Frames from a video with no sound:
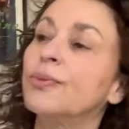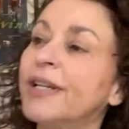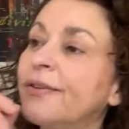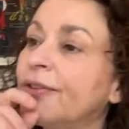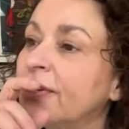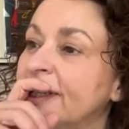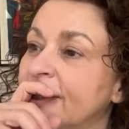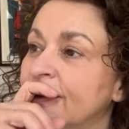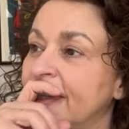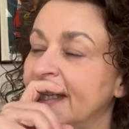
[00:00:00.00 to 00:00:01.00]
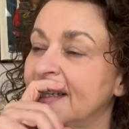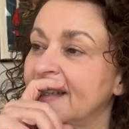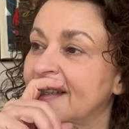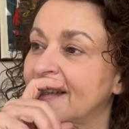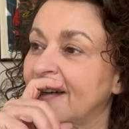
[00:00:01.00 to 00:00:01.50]
whenever I do
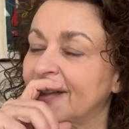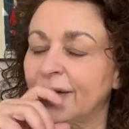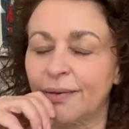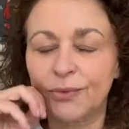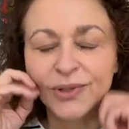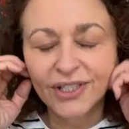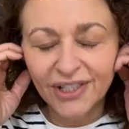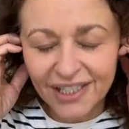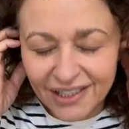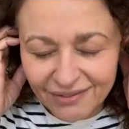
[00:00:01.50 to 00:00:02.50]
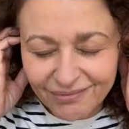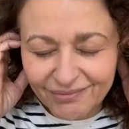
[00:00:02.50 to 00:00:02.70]
these, you know, I'm always doing,